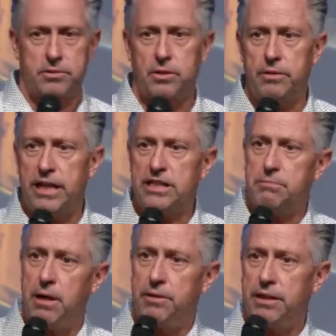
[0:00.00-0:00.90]
So next
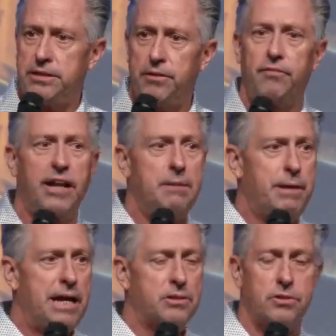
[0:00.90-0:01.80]
month, he said, they're flying
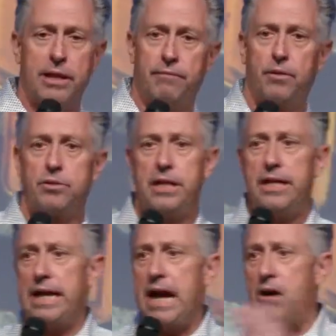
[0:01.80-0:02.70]
me out. So they flew
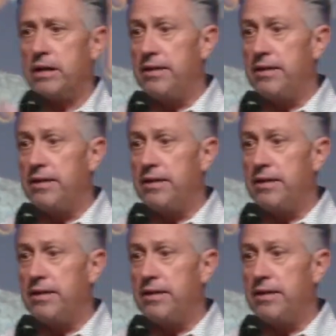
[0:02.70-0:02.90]
Teddy out.